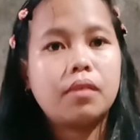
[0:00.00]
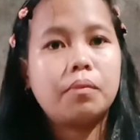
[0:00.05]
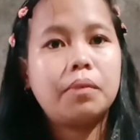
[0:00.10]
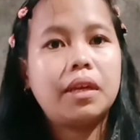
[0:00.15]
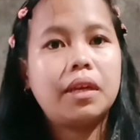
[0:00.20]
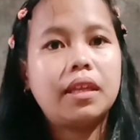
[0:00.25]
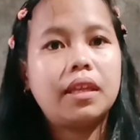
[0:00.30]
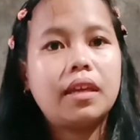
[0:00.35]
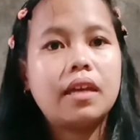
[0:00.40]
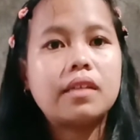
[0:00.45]

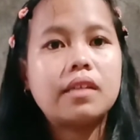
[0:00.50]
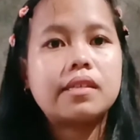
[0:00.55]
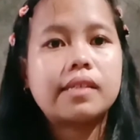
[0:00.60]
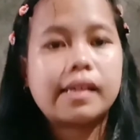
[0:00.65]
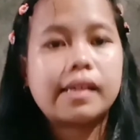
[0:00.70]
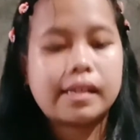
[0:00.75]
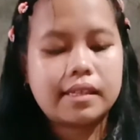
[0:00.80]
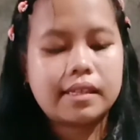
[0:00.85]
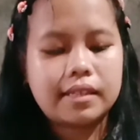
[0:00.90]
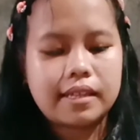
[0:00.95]
meanings
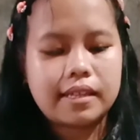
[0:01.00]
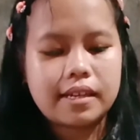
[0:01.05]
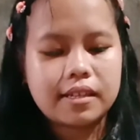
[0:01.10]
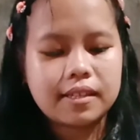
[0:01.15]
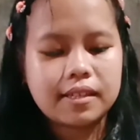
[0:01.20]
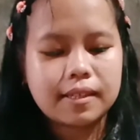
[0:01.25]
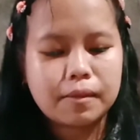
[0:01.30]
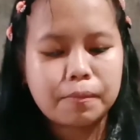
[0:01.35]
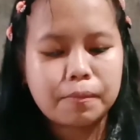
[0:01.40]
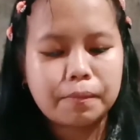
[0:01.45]

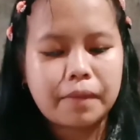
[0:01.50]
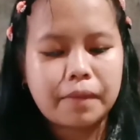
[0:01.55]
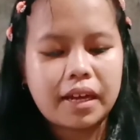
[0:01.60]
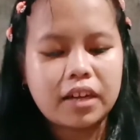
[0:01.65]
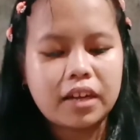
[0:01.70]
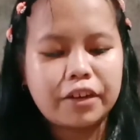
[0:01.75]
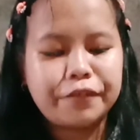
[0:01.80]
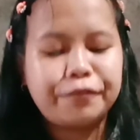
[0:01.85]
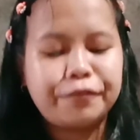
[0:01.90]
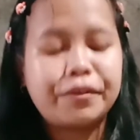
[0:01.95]
exist by
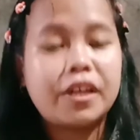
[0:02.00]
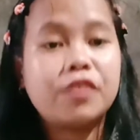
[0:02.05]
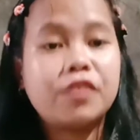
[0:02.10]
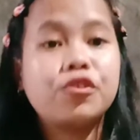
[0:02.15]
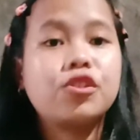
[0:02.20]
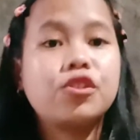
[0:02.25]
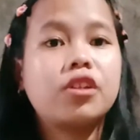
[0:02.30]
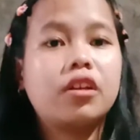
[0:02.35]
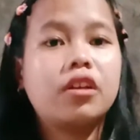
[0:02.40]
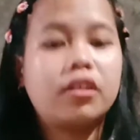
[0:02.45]

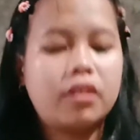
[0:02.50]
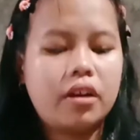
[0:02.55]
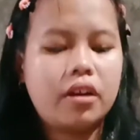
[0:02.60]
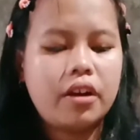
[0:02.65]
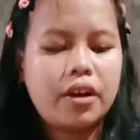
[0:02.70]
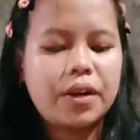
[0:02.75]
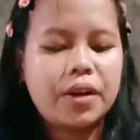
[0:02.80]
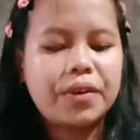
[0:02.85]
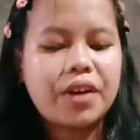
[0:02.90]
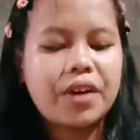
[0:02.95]
convention
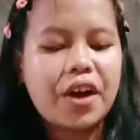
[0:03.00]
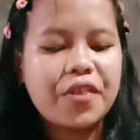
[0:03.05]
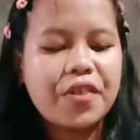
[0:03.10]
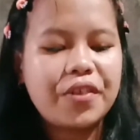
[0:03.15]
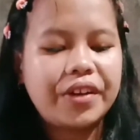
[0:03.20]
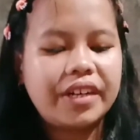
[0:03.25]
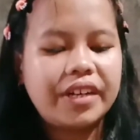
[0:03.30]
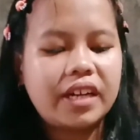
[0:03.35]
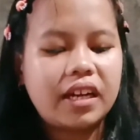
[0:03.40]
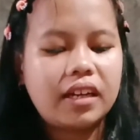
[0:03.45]

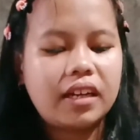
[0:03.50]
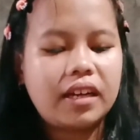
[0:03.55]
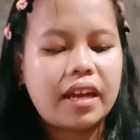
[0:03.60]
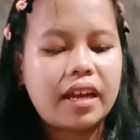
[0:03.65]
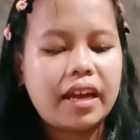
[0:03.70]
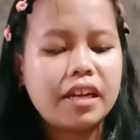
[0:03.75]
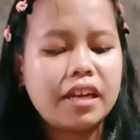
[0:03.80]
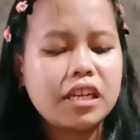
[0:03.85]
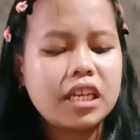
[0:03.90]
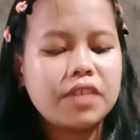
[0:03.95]
rather than
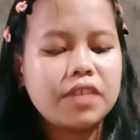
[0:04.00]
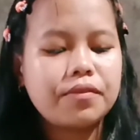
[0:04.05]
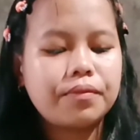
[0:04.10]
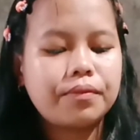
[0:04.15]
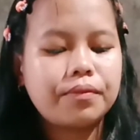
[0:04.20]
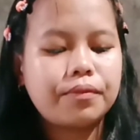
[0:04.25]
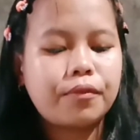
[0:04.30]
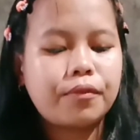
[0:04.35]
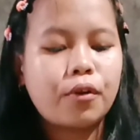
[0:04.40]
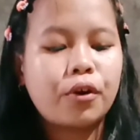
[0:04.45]
any
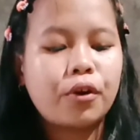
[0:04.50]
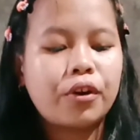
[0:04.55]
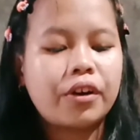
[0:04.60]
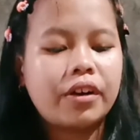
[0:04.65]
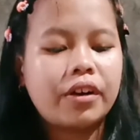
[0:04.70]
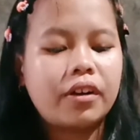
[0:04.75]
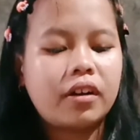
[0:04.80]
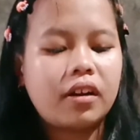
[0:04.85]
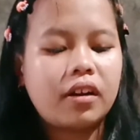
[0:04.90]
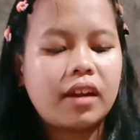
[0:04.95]

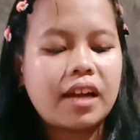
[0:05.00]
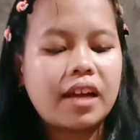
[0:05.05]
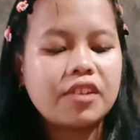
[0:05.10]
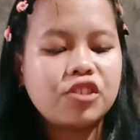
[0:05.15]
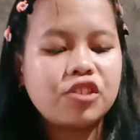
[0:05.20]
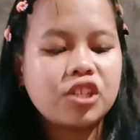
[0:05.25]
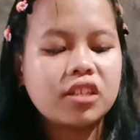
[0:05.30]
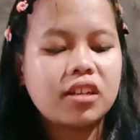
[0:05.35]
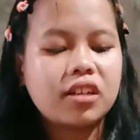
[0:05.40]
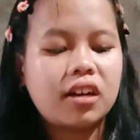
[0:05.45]
for
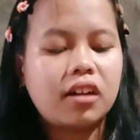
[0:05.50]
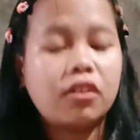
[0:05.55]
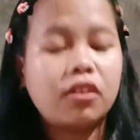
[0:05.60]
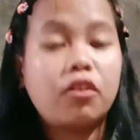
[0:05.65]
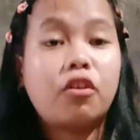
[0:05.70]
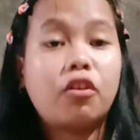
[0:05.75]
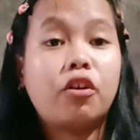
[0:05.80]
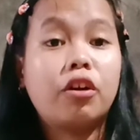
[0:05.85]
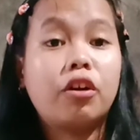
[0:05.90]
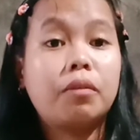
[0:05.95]
logical
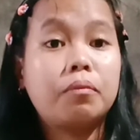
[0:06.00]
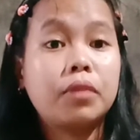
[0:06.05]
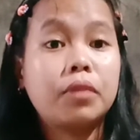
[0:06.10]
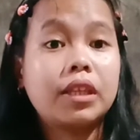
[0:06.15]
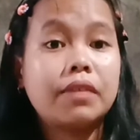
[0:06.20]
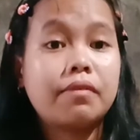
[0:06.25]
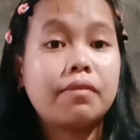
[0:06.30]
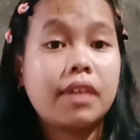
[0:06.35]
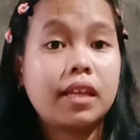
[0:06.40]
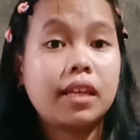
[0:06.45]
or
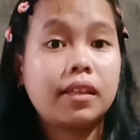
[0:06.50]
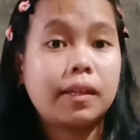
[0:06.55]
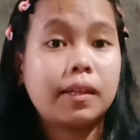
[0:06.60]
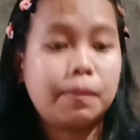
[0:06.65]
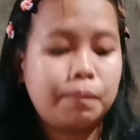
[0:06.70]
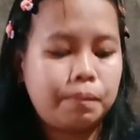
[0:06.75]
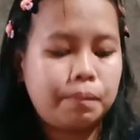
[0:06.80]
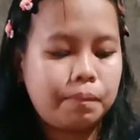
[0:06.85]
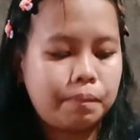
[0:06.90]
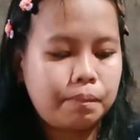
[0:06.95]
motivated
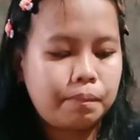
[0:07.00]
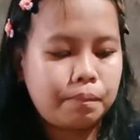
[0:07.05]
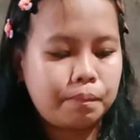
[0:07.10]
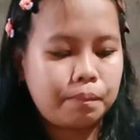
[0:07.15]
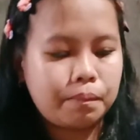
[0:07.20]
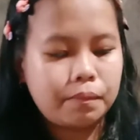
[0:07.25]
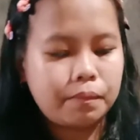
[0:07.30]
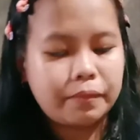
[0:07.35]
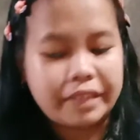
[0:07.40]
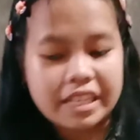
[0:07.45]

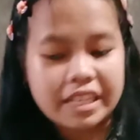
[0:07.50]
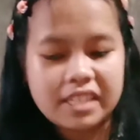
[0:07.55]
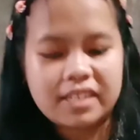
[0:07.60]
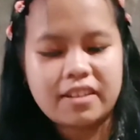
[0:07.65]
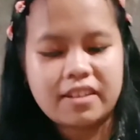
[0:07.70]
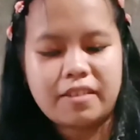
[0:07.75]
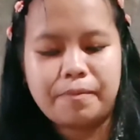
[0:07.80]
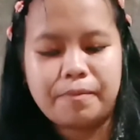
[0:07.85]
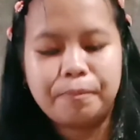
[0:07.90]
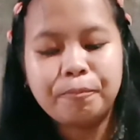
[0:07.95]

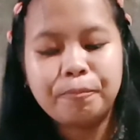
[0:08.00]
reason.